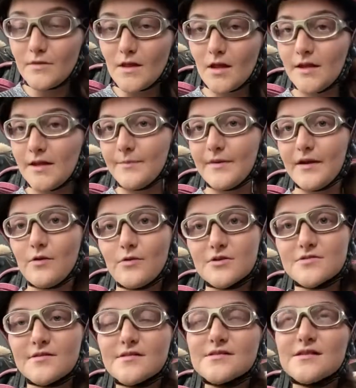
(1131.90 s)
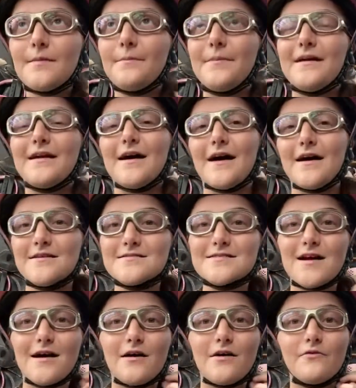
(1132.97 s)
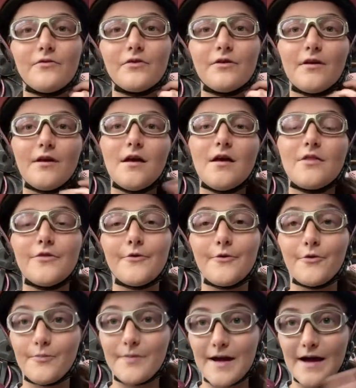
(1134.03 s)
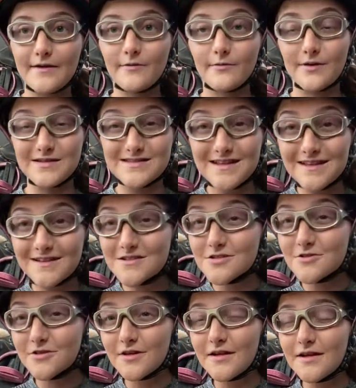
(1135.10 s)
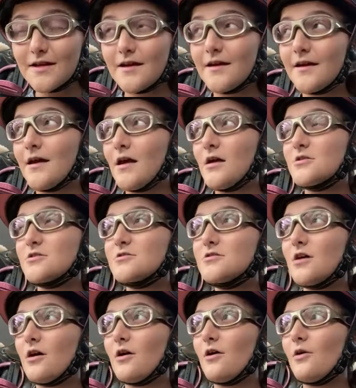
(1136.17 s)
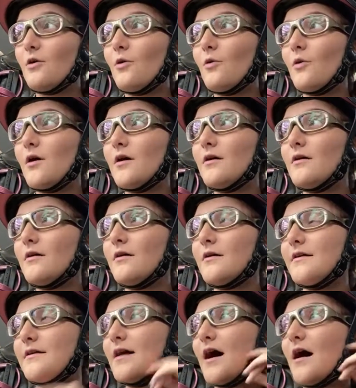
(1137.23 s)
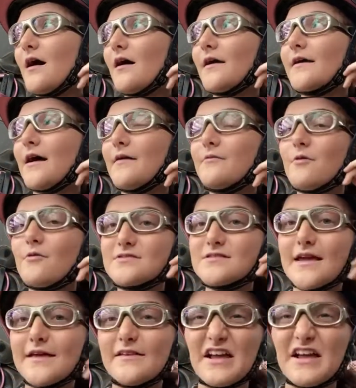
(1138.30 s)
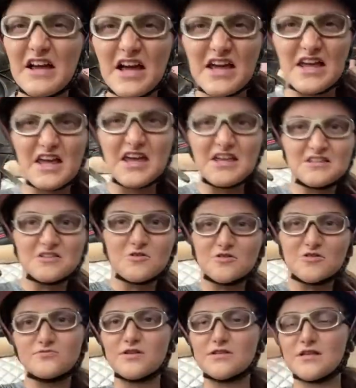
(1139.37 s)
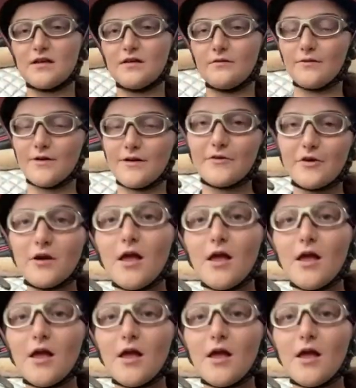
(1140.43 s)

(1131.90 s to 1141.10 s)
like big horse racing, because of the whole bad racing industry. So yeah, like I won't say like, I hate horse racing, whatever,